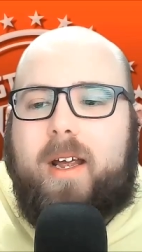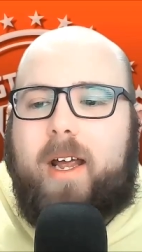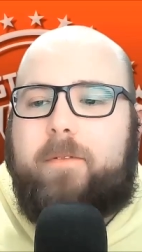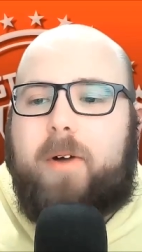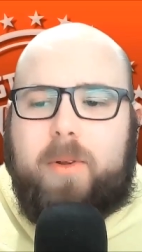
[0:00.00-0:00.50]

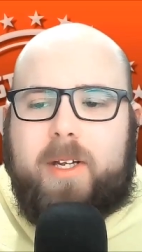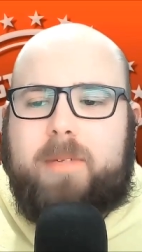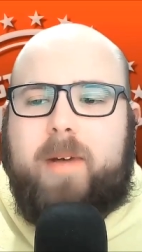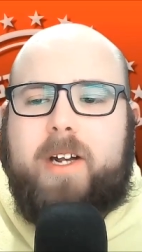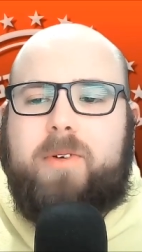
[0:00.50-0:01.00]
Uh, following
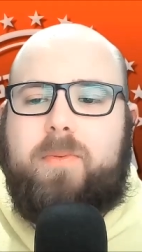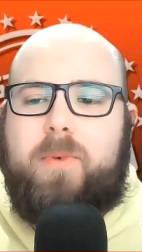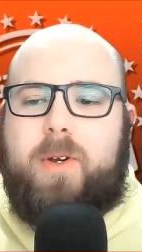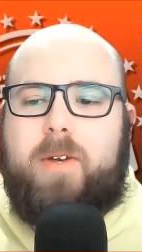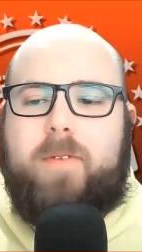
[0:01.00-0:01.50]
this match,
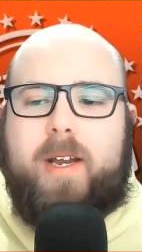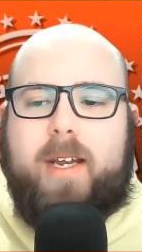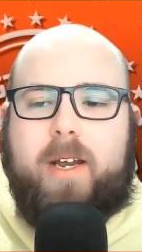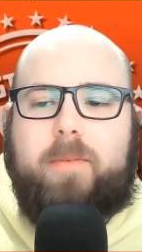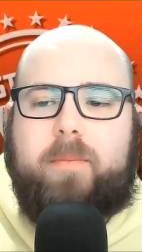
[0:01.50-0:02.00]
we did find
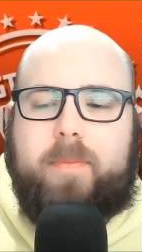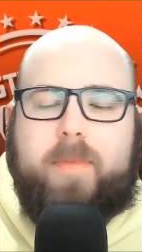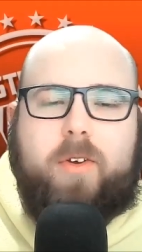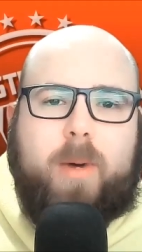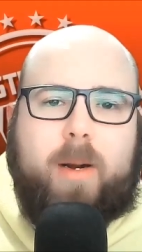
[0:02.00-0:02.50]
out
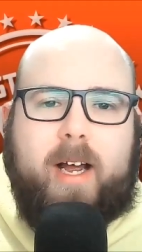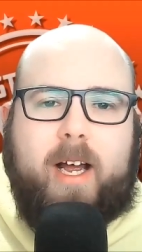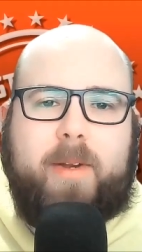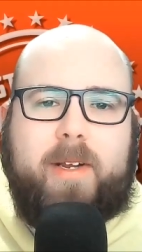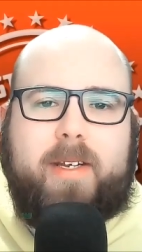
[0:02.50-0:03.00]
Omar
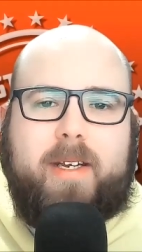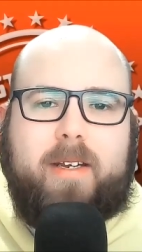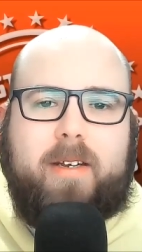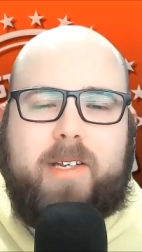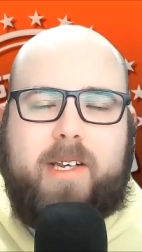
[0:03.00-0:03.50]
Mohammed
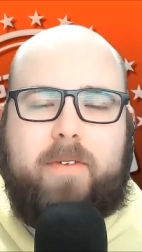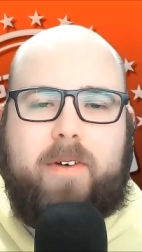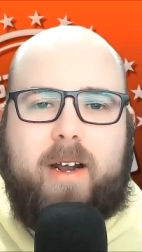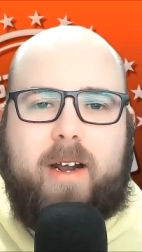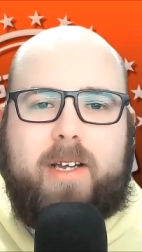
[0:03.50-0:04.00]
did
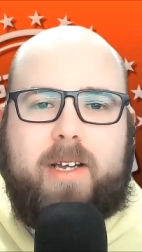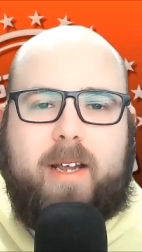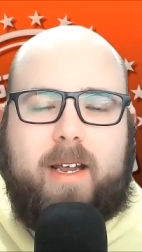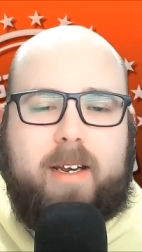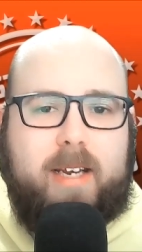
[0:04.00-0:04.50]
suffer a,
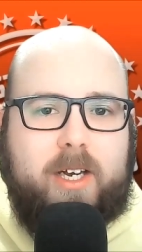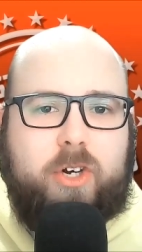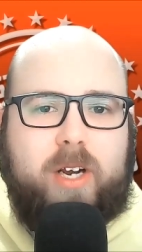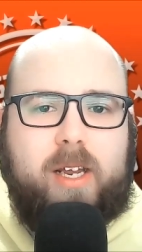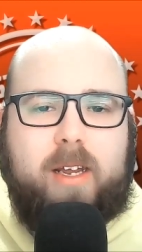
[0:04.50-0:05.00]
a, knee
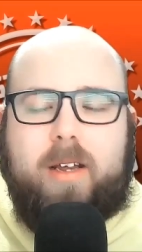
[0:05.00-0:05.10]
injury,